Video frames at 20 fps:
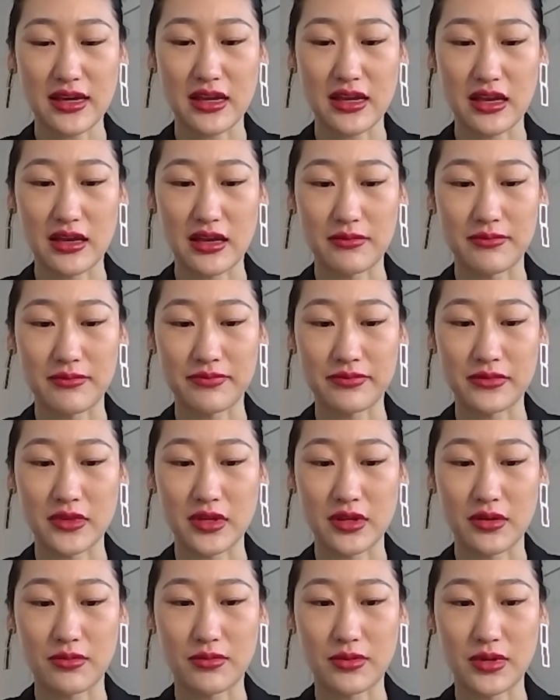
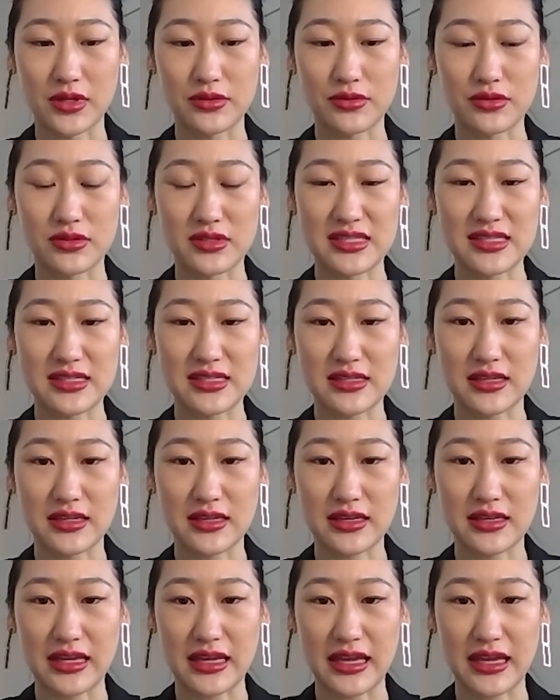one could
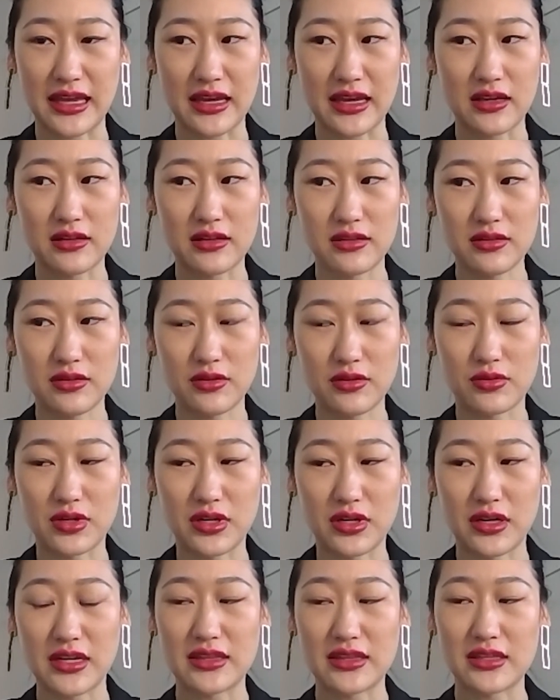scale,
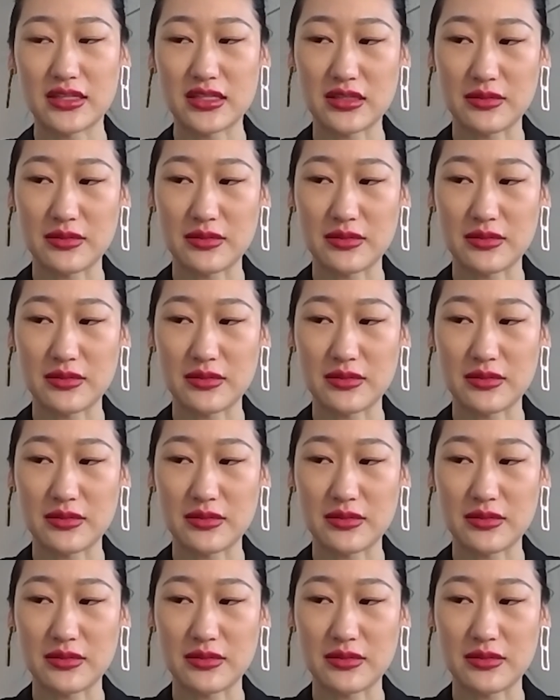or this